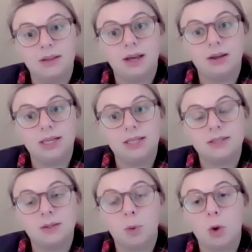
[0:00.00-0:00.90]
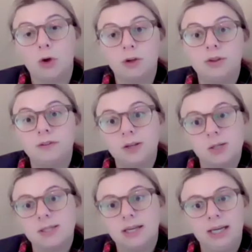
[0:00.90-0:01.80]
that is DePaul
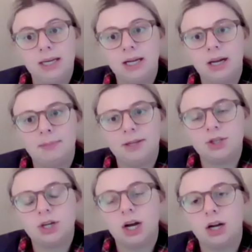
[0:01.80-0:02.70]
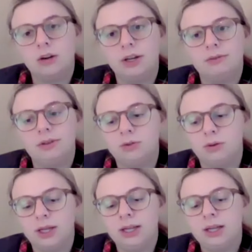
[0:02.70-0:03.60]
University in Chicago,
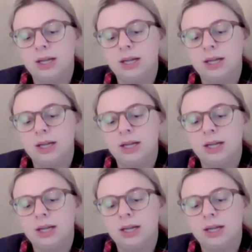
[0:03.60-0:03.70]
Illinois.